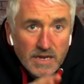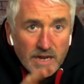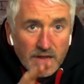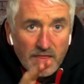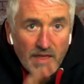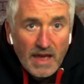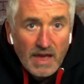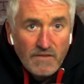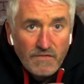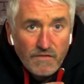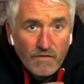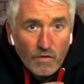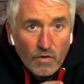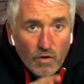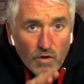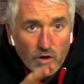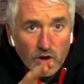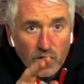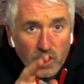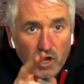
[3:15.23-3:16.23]

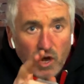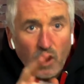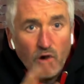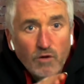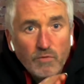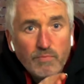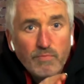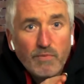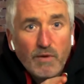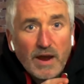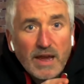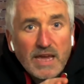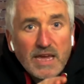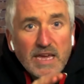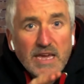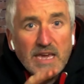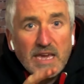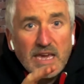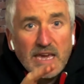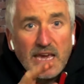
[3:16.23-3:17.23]
Therefore, cold break
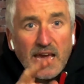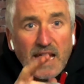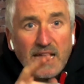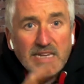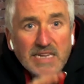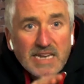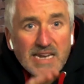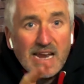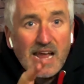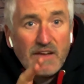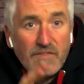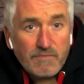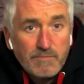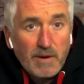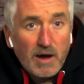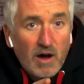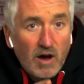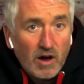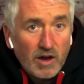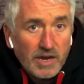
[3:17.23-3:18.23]
gets left
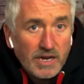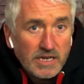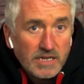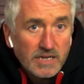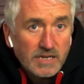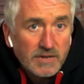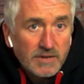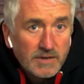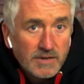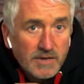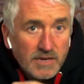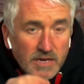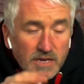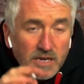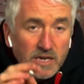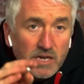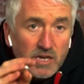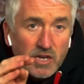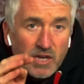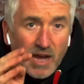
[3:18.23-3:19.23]
behind.
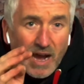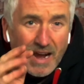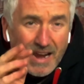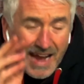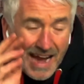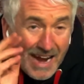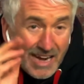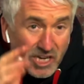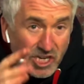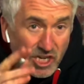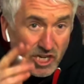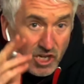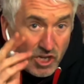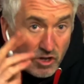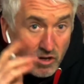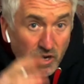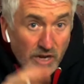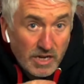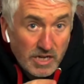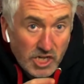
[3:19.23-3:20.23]
And actually,
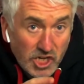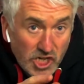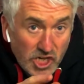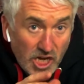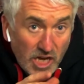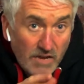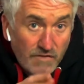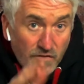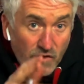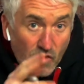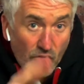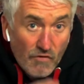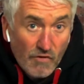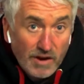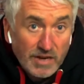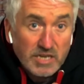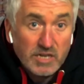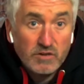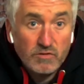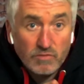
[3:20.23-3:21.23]
you can achieve
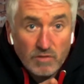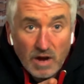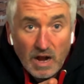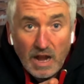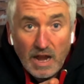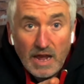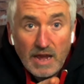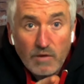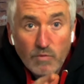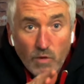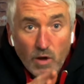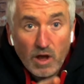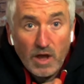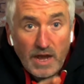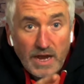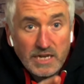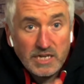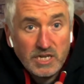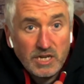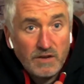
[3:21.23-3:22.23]
crystal clear wort
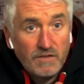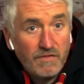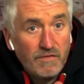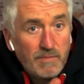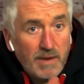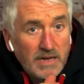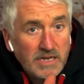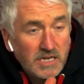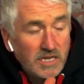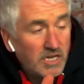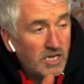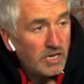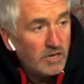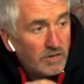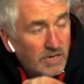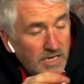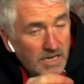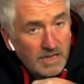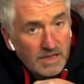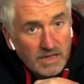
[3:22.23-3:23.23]
into your fermenter
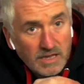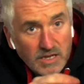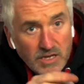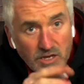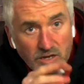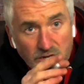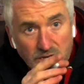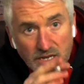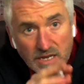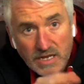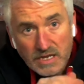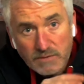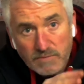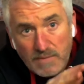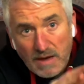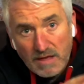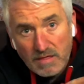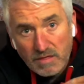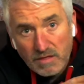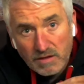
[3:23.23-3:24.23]
using this
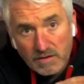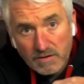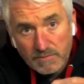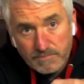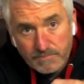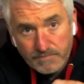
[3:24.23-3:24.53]
method.